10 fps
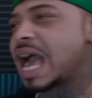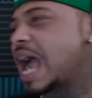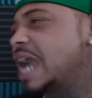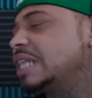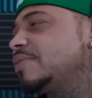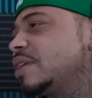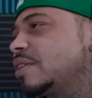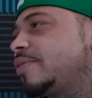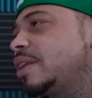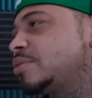I ain't even get
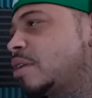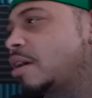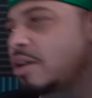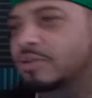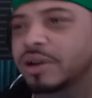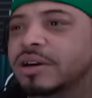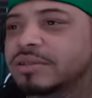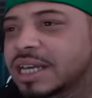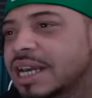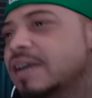a free trial. Oh, well,
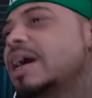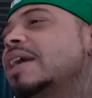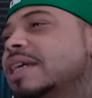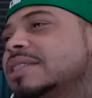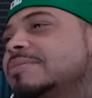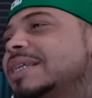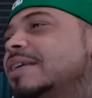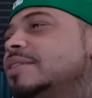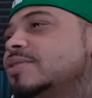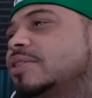they got, I guess I'm going to
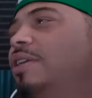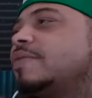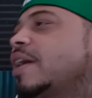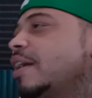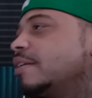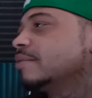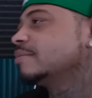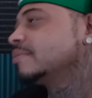get sued or get fired.